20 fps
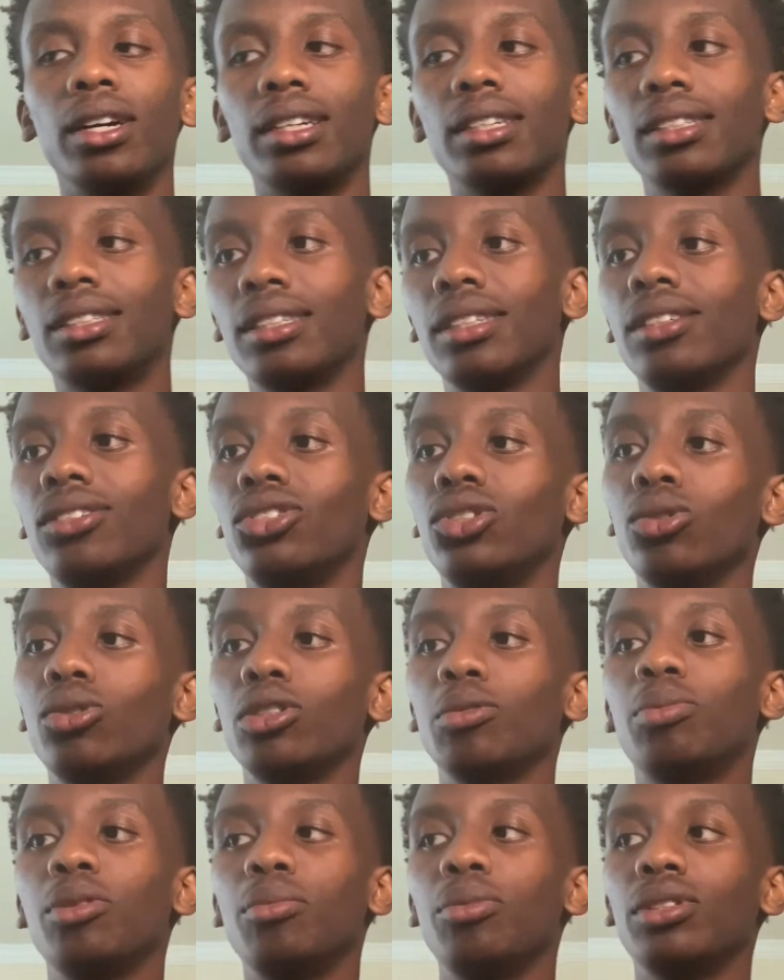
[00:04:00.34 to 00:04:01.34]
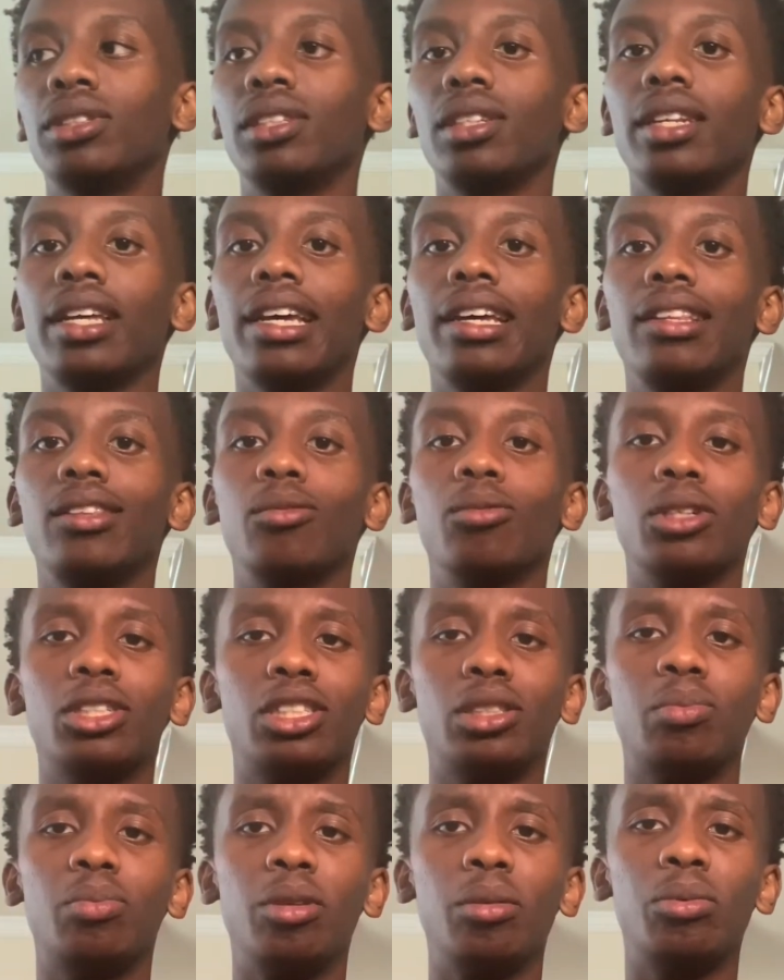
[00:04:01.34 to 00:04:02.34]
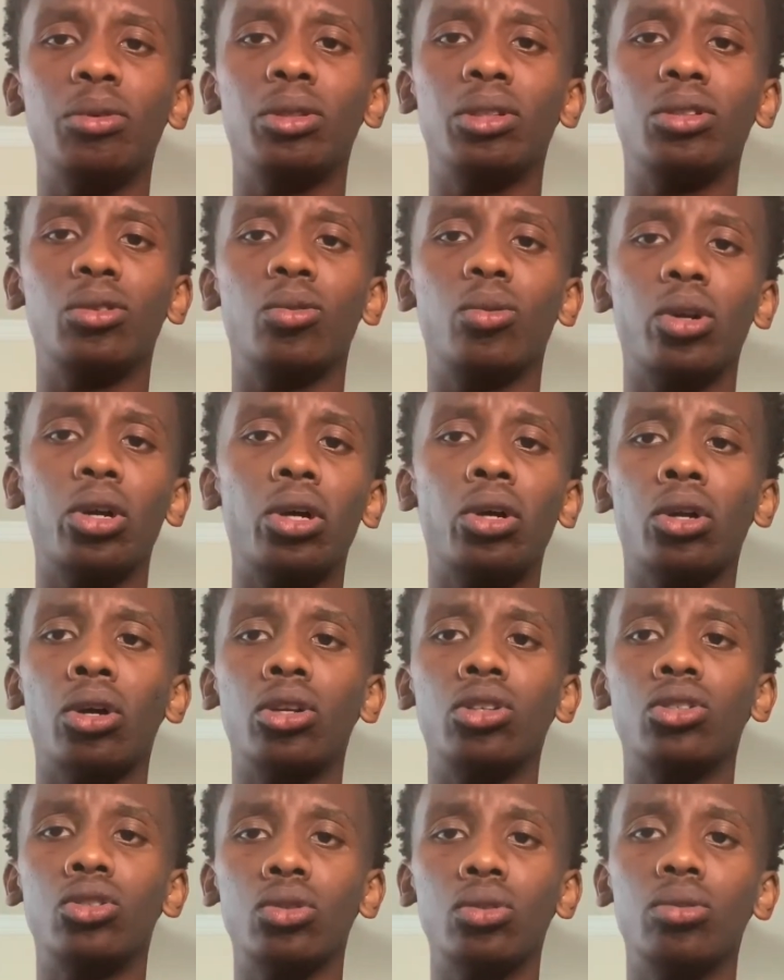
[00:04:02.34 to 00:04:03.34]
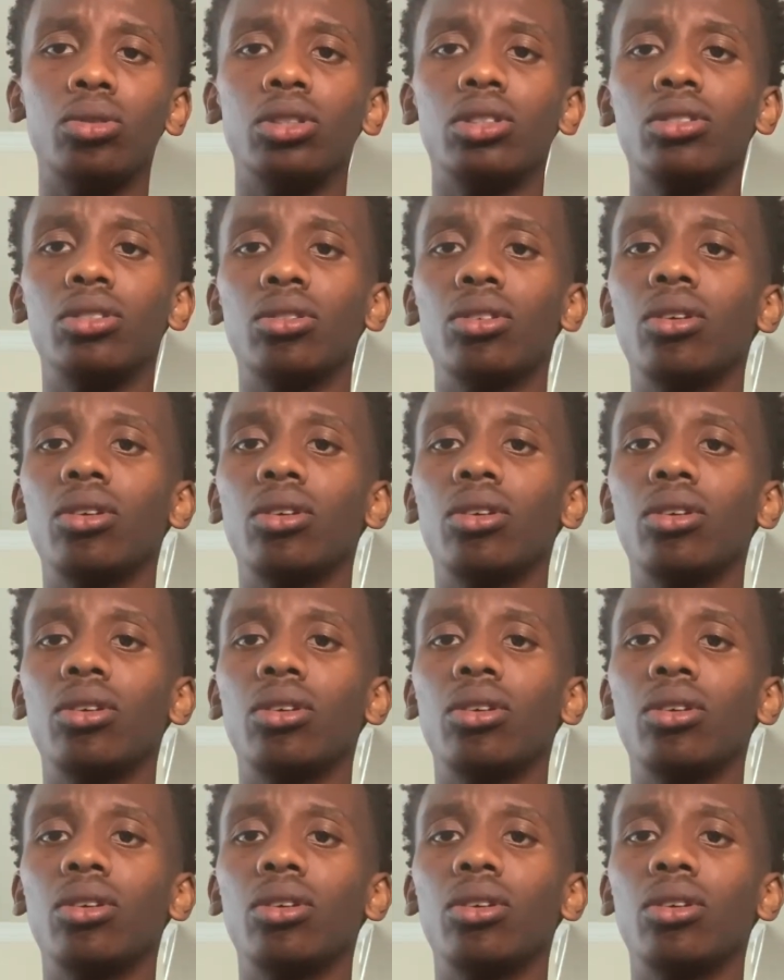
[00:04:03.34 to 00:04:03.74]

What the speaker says: into the Jewish people today, the richest people in the world are Jewish,